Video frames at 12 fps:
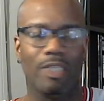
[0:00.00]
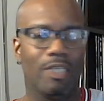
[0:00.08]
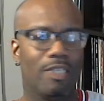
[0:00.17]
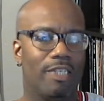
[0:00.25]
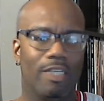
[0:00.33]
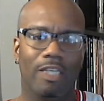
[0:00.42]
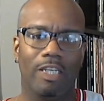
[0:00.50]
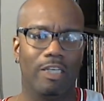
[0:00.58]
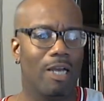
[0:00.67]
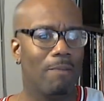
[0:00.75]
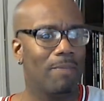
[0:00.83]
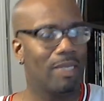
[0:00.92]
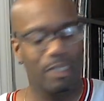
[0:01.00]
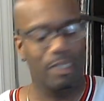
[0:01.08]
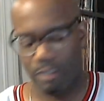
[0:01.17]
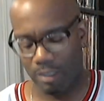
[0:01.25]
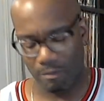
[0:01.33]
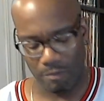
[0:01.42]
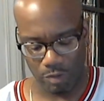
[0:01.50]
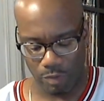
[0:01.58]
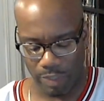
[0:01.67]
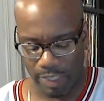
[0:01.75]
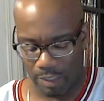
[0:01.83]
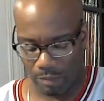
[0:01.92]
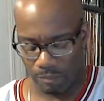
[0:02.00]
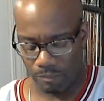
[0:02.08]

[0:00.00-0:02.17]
Celia, I mean, this stuff is great.